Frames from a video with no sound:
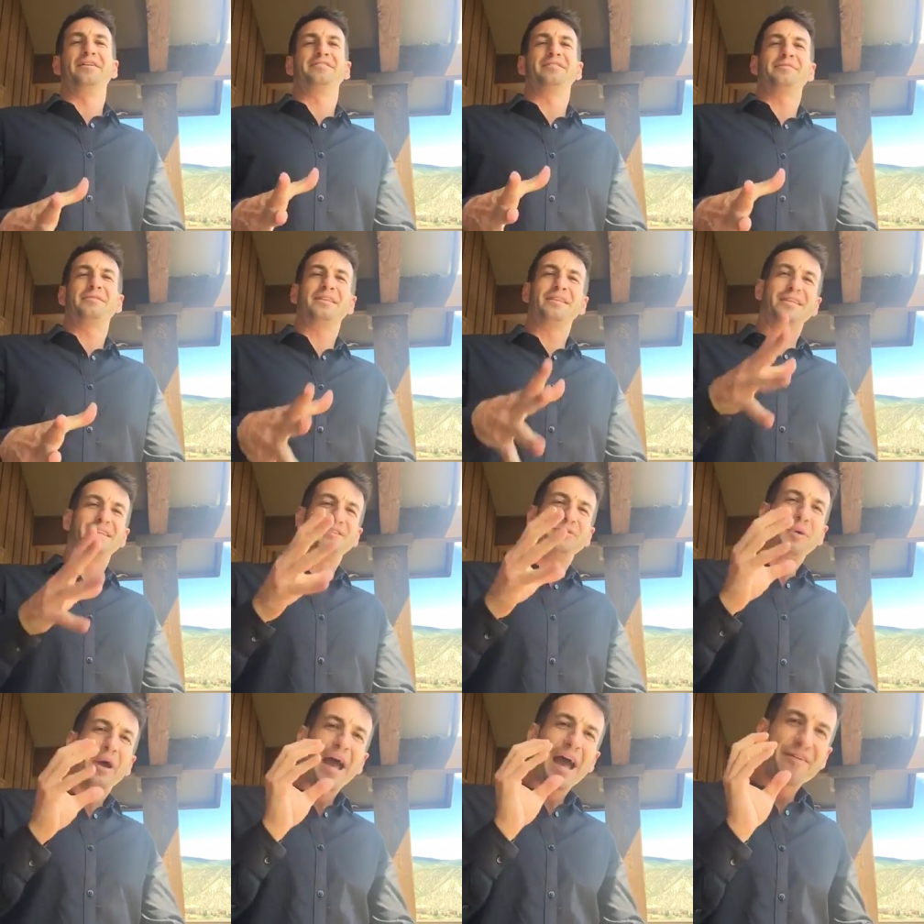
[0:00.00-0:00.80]
something
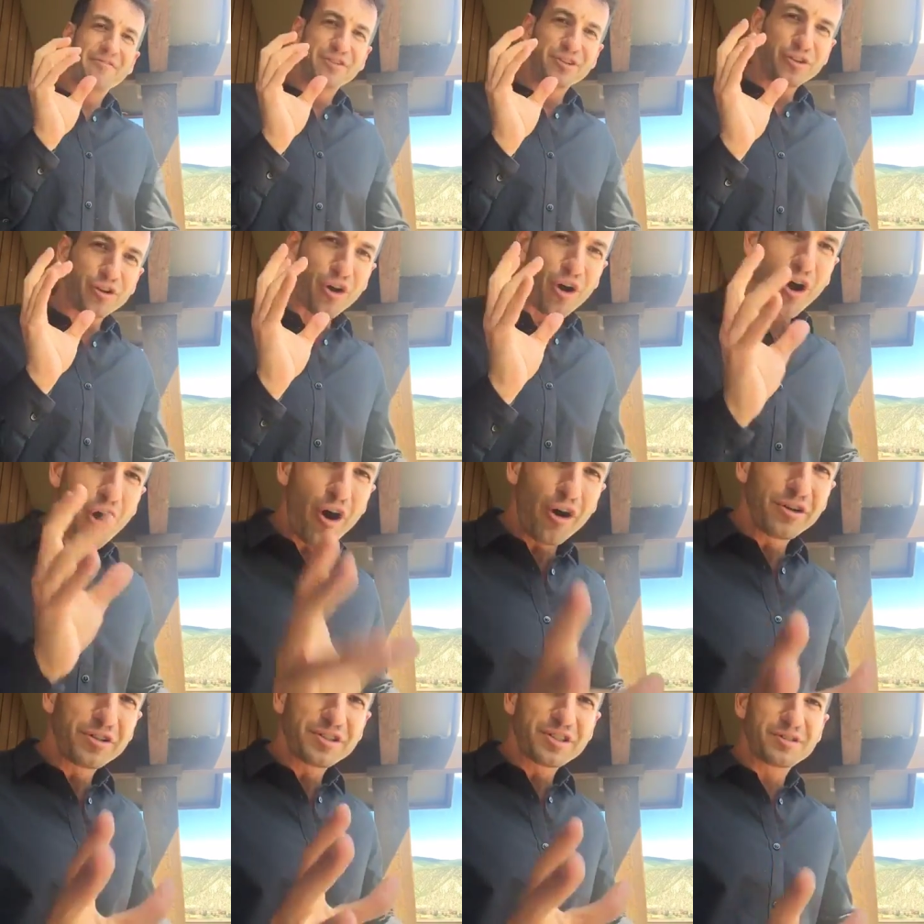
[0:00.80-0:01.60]
that you have in your
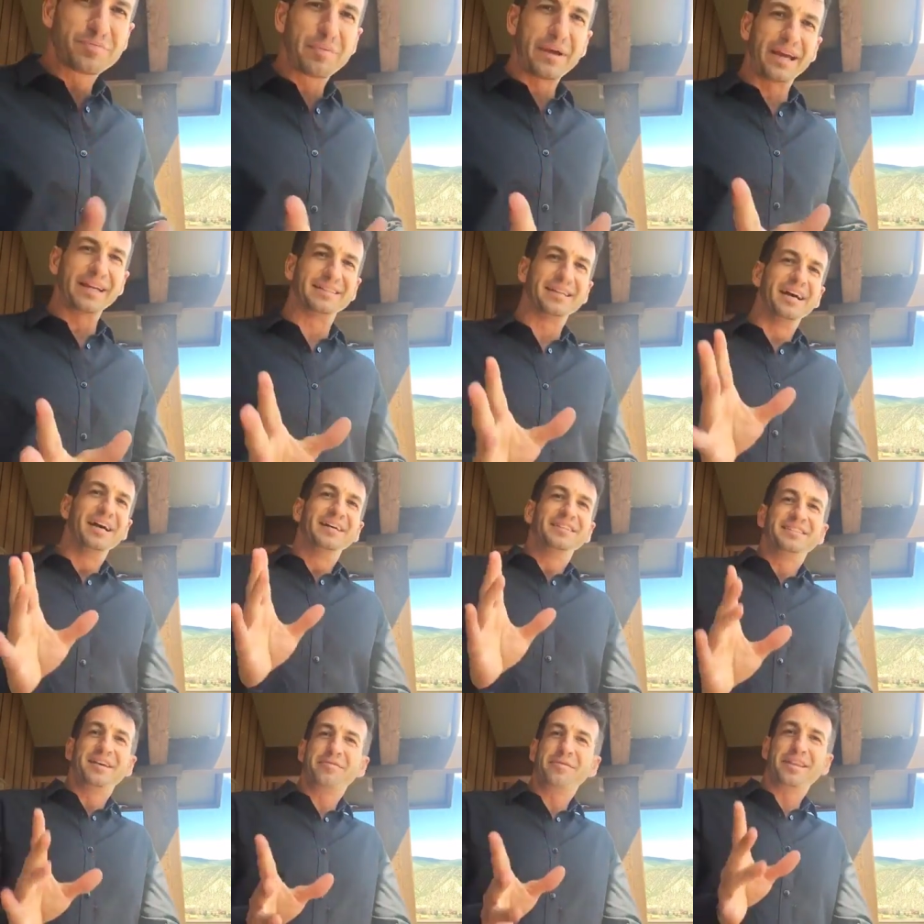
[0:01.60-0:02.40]
heart space,
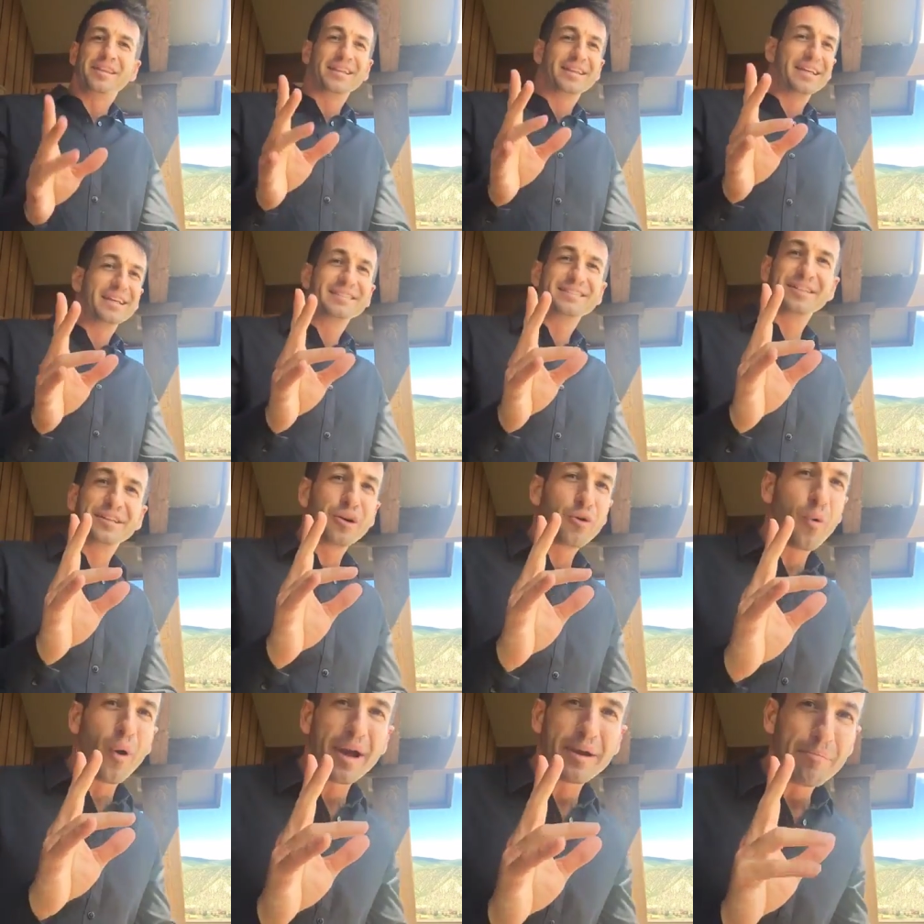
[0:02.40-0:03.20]
something that
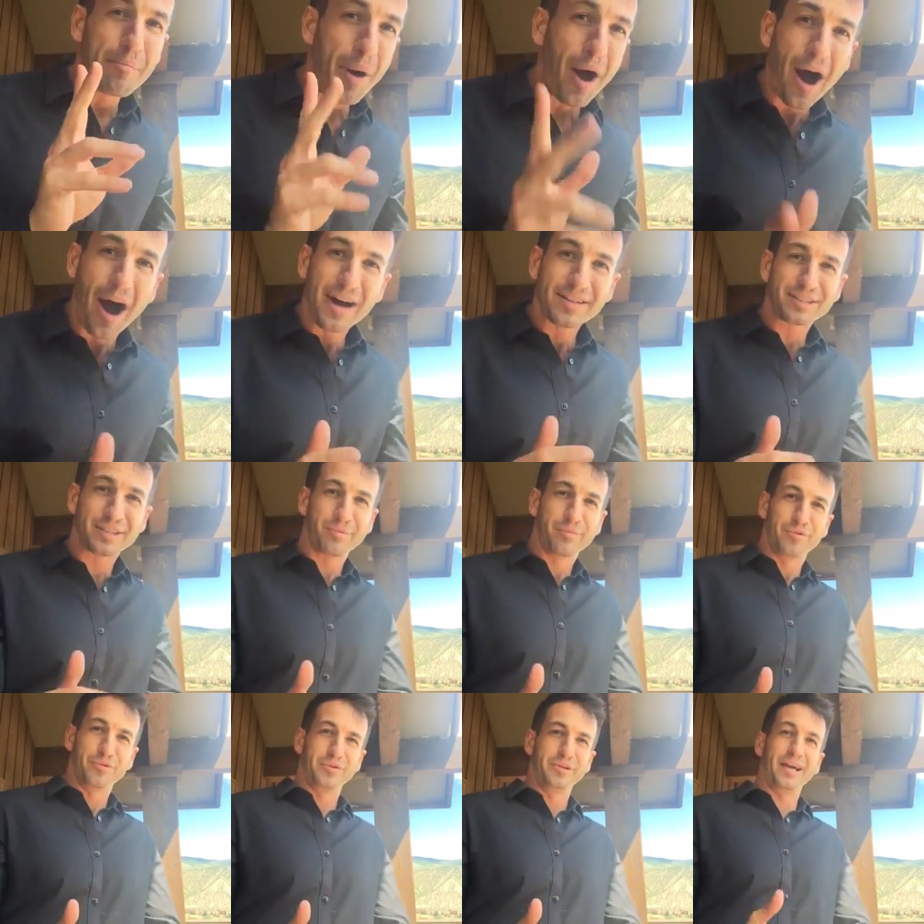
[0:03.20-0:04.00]
isn't quite
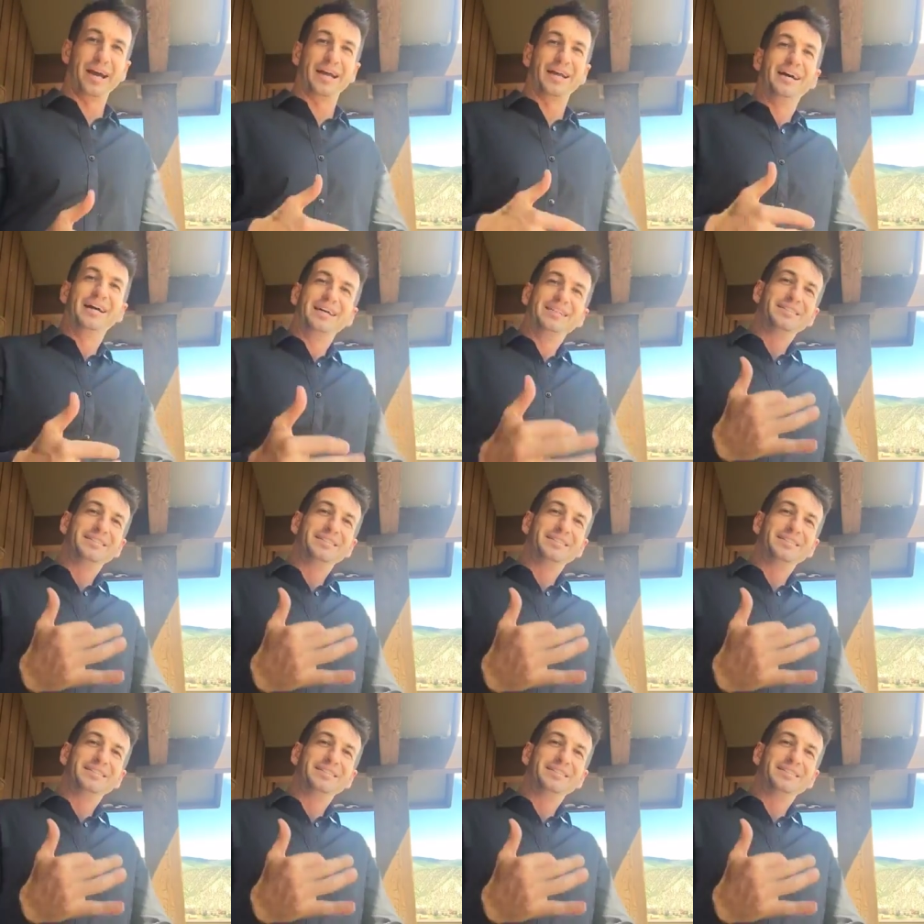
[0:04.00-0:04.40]
possible yet,